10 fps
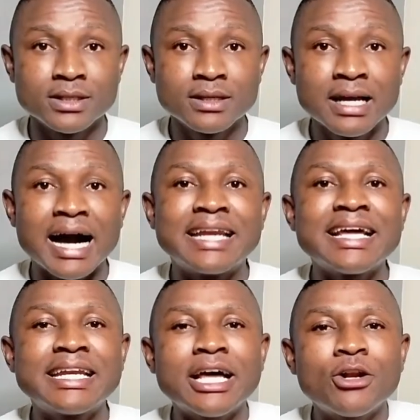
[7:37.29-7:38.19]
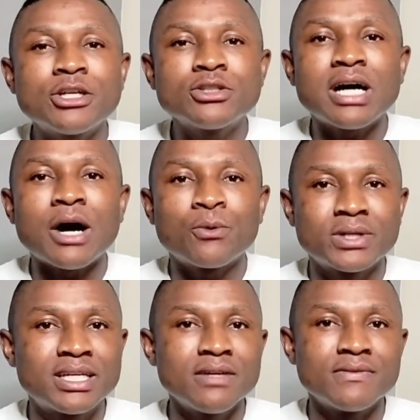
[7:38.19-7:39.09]
And the analogy I would
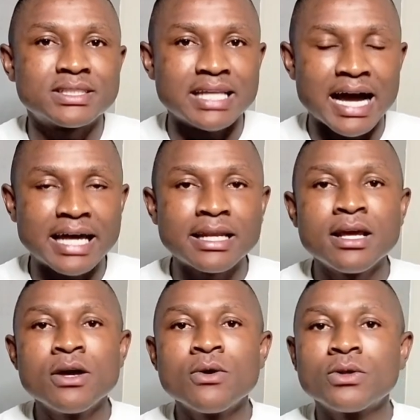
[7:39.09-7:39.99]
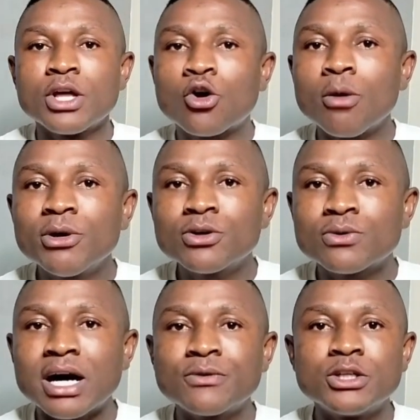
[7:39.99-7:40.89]
give is that the common
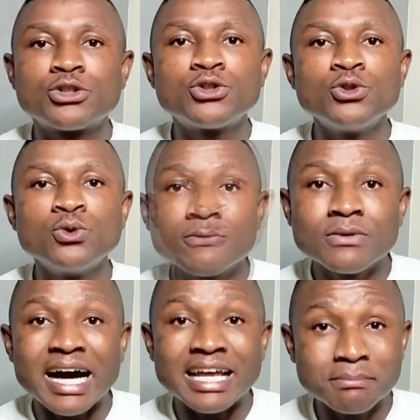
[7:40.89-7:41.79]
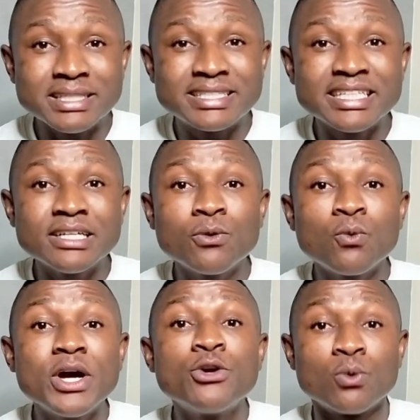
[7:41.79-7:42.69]
ground is you admitting
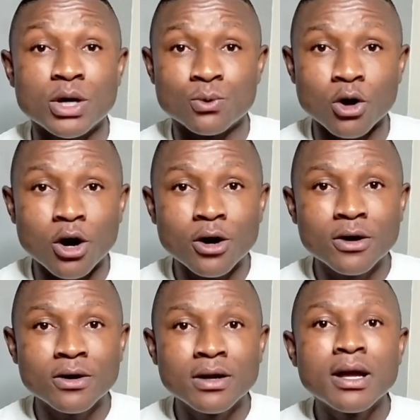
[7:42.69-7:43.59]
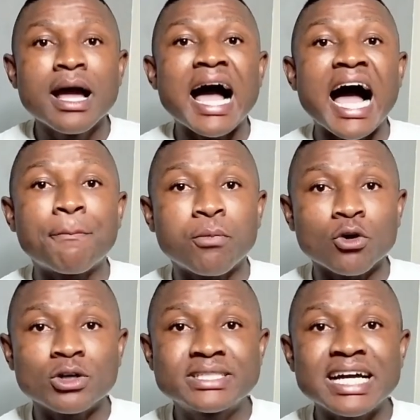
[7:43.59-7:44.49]
where you were wrong,
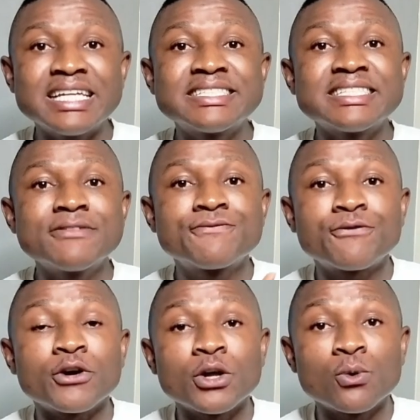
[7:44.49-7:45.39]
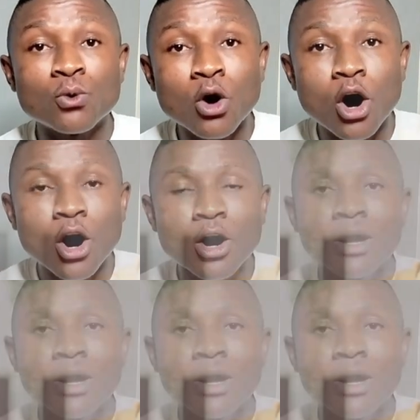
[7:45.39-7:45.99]
apologizing for the wrong,